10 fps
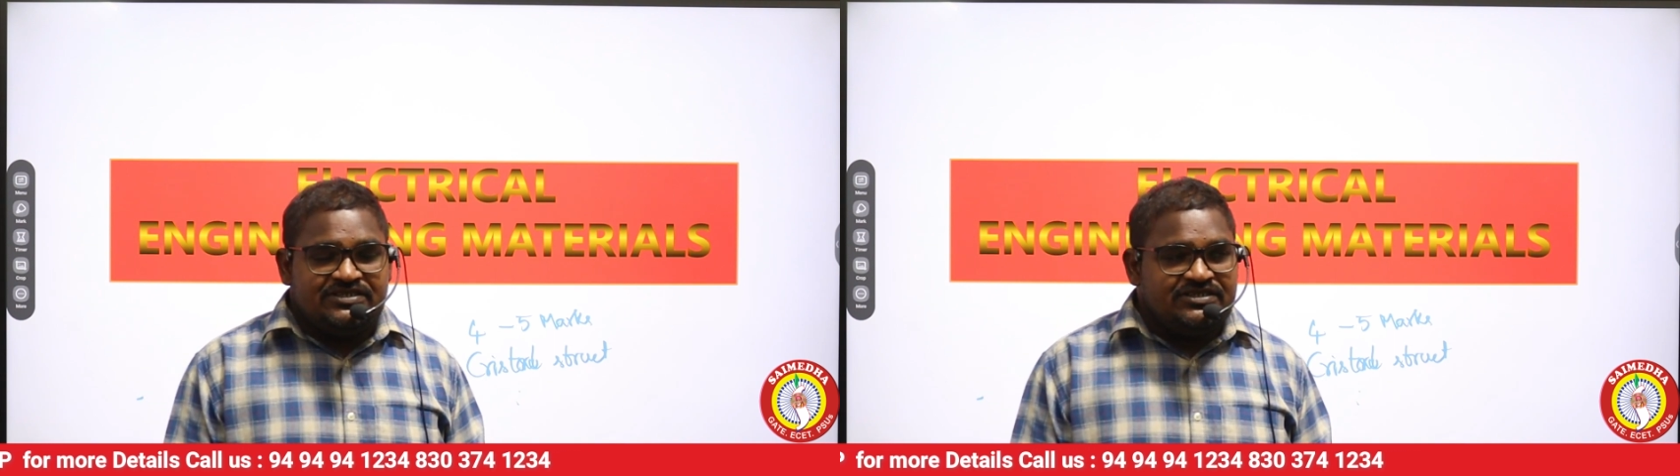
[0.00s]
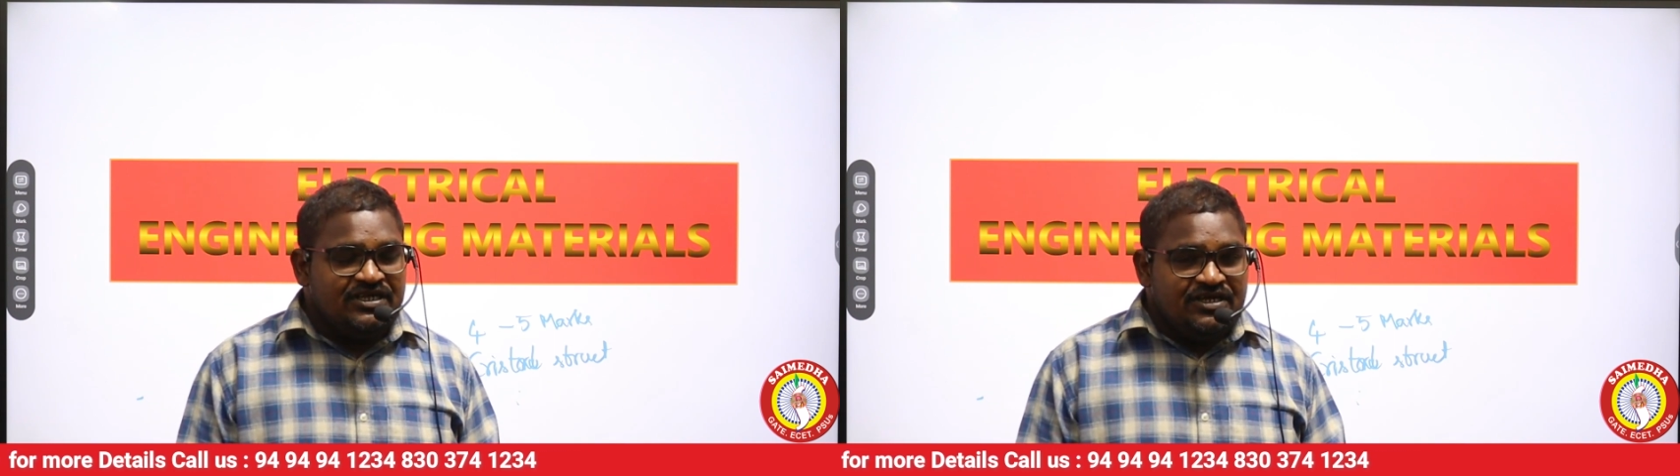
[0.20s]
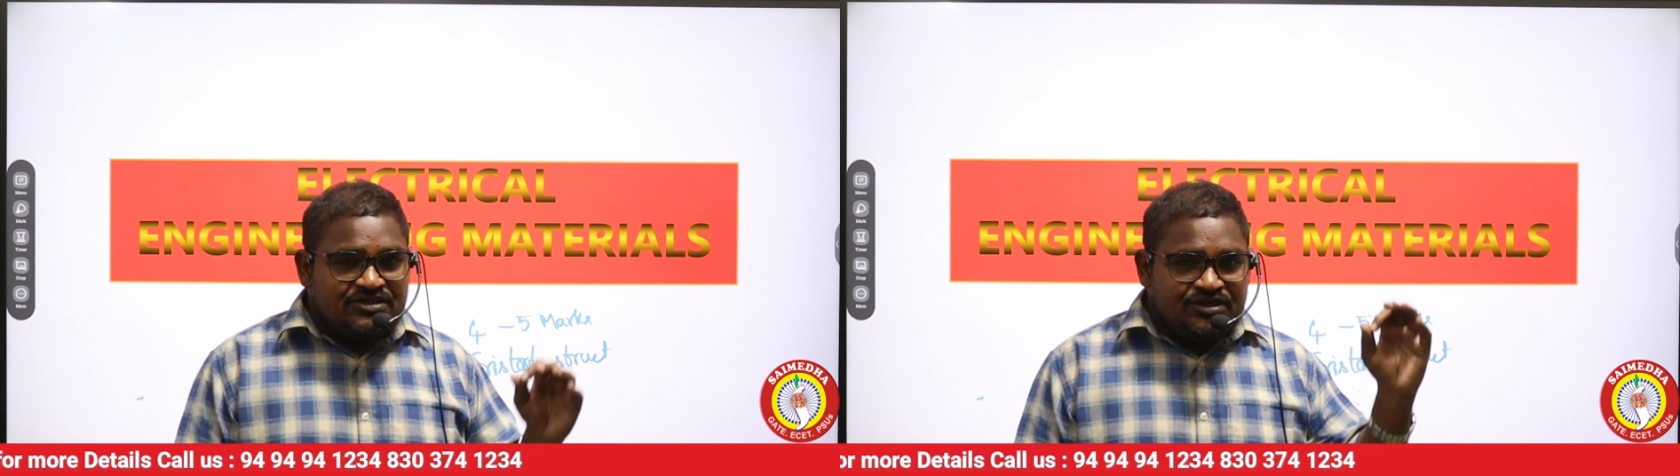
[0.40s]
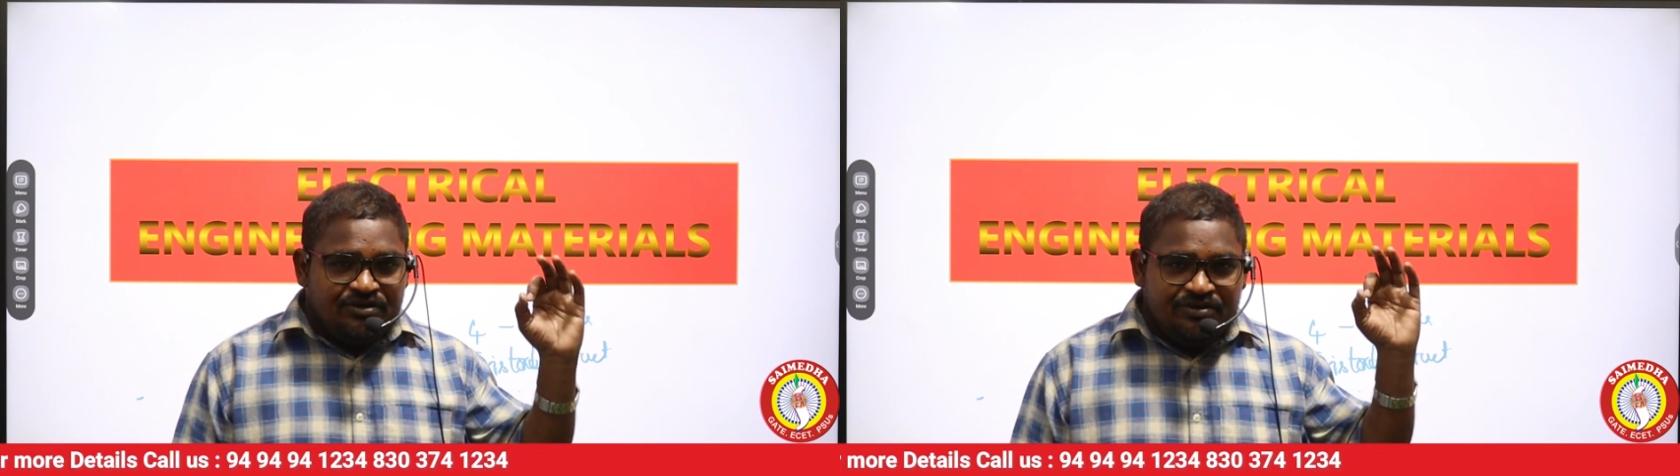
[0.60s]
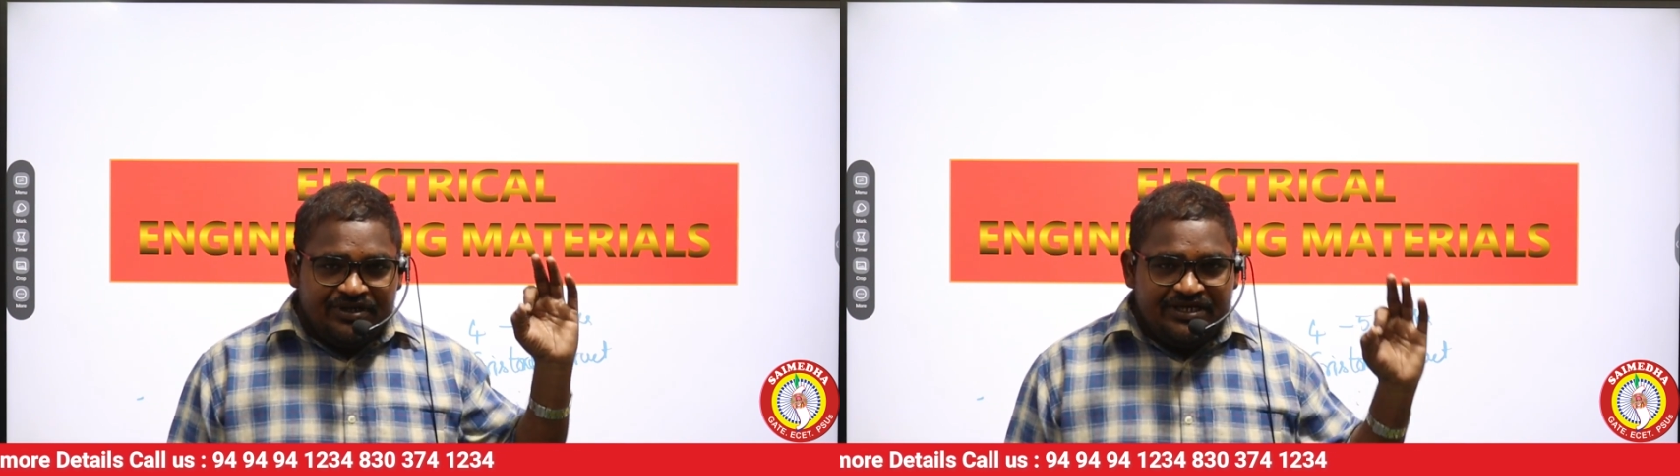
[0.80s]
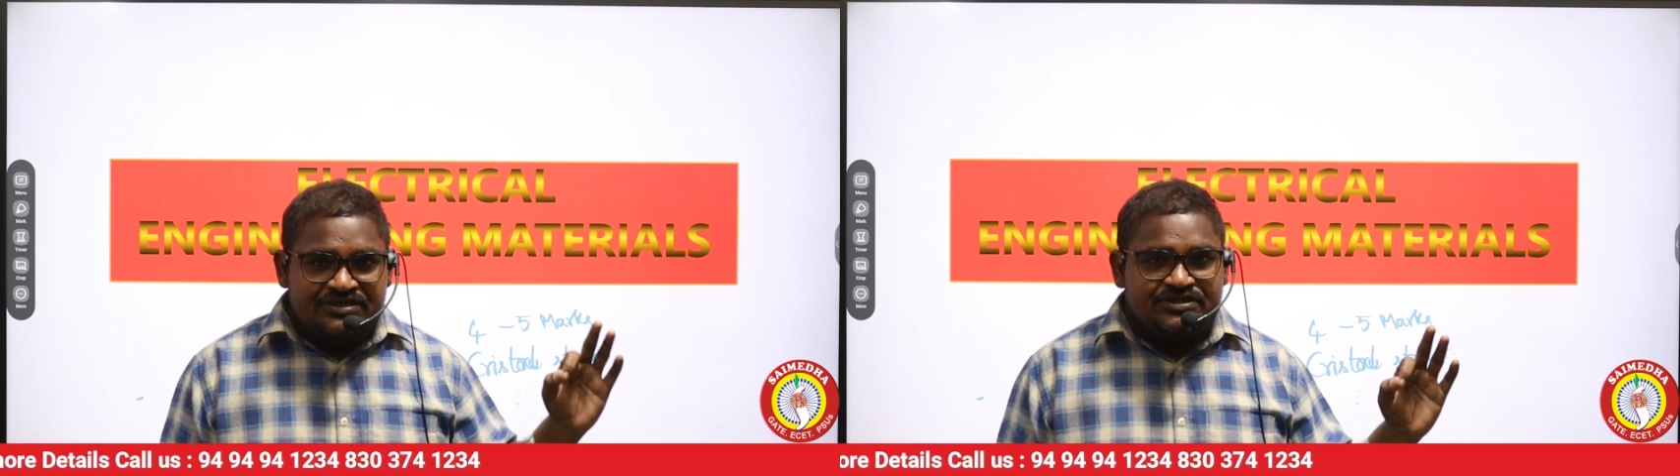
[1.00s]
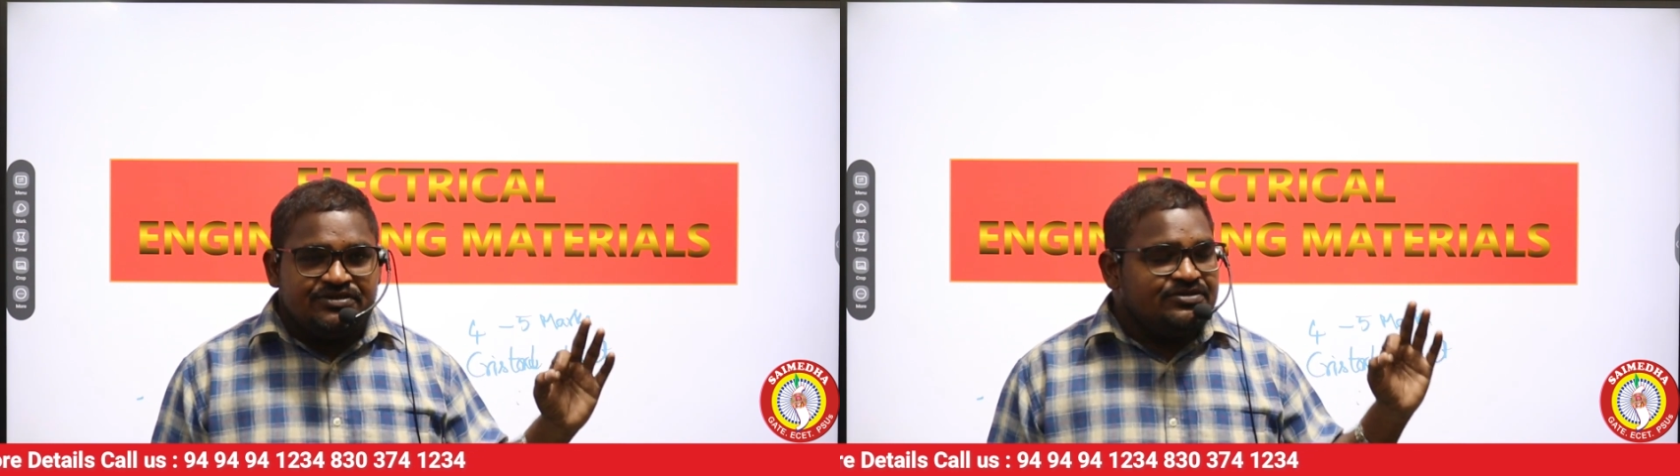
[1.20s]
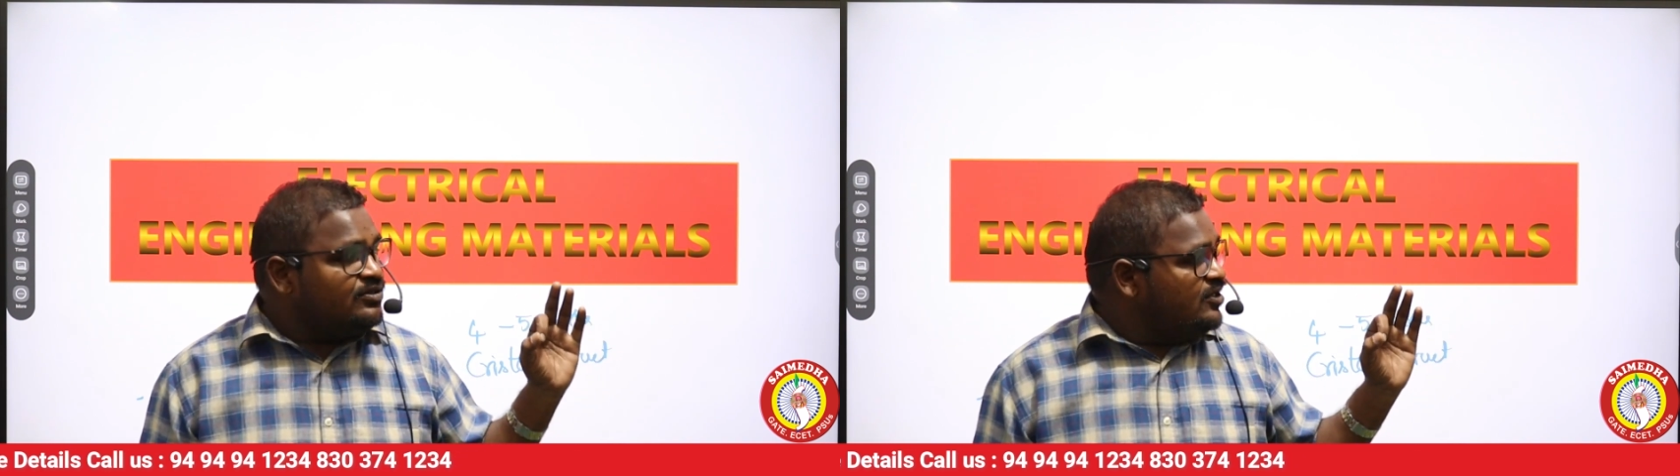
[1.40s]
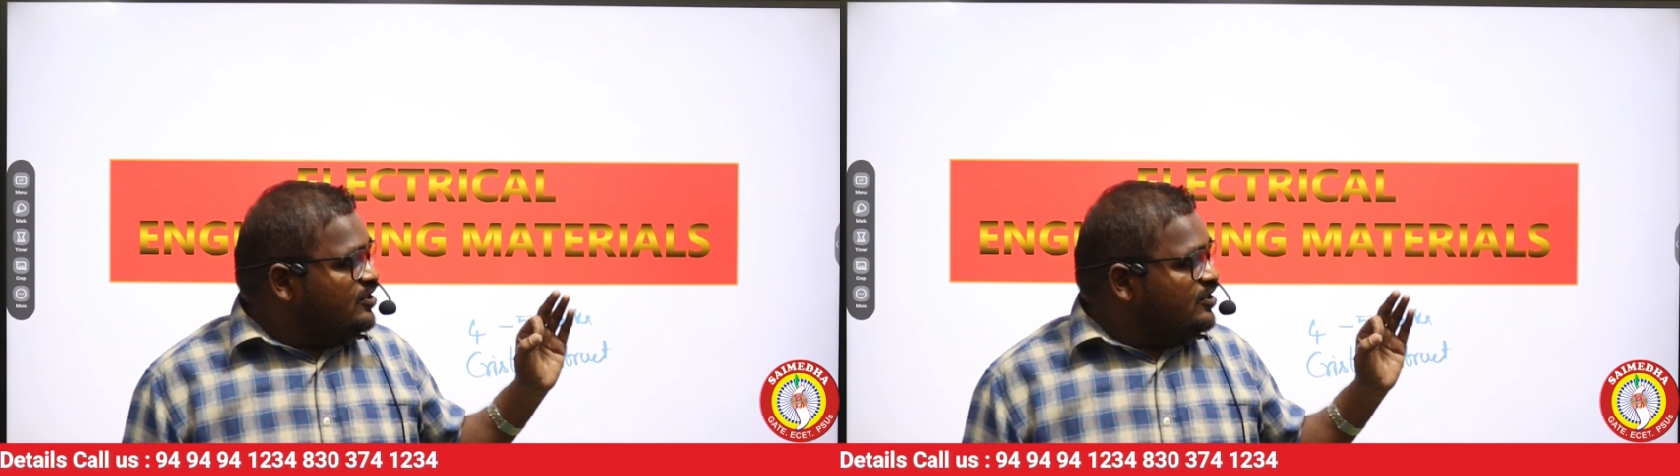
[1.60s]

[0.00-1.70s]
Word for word: is so you need to